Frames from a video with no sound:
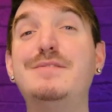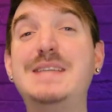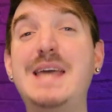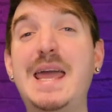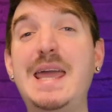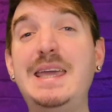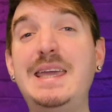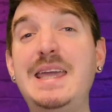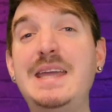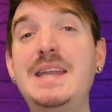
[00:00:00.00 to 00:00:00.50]

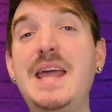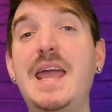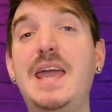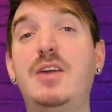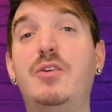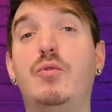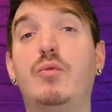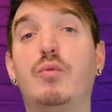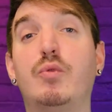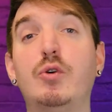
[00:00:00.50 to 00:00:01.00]
taken a
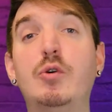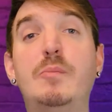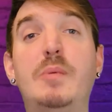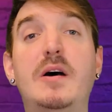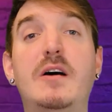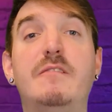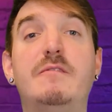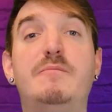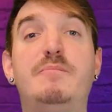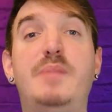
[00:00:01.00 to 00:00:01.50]
group
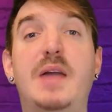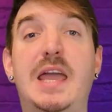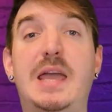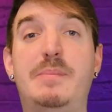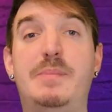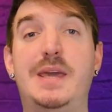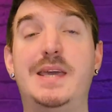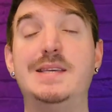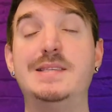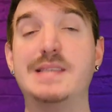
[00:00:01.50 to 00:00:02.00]
of
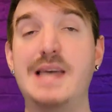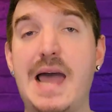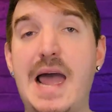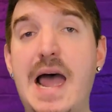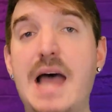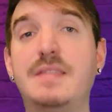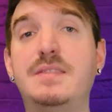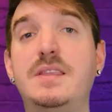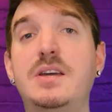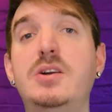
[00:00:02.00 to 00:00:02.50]
babies
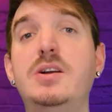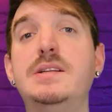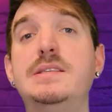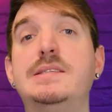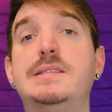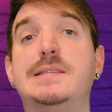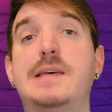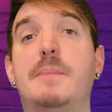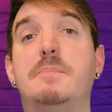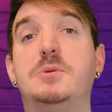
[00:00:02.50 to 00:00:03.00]
at their
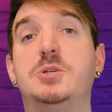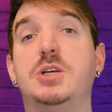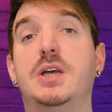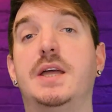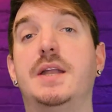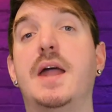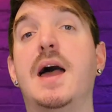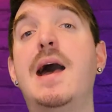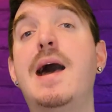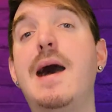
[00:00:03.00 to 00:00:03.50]

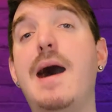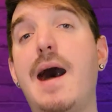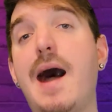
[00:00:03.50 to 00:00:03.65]
inception,